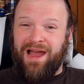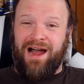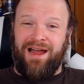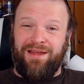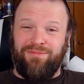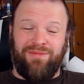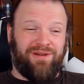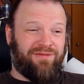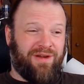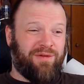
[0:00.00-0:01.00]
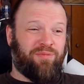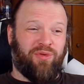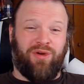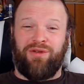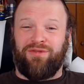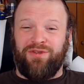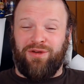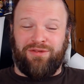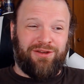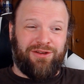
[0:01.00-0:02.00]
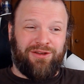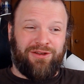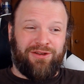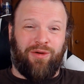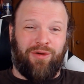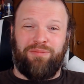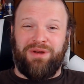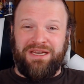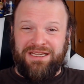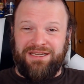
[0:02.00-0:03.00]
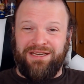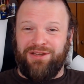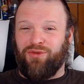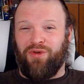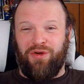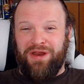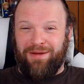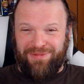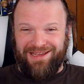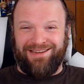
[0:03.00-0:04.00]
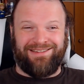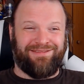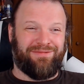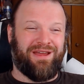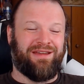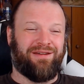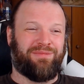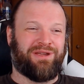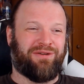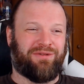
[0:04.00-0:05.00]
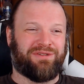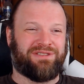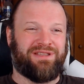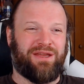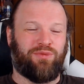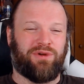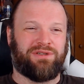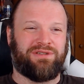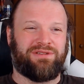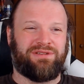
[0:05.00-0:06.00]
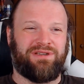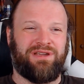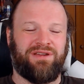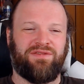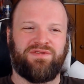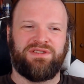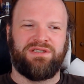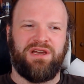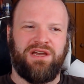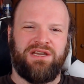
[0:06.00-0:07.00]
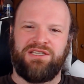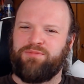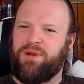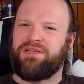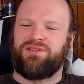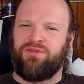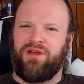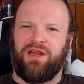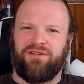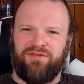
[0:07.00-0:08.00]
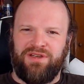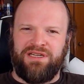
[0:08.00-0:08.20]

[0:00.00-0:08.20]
I'm very proud of not being completely grown up yet, because that what gives spice to your life.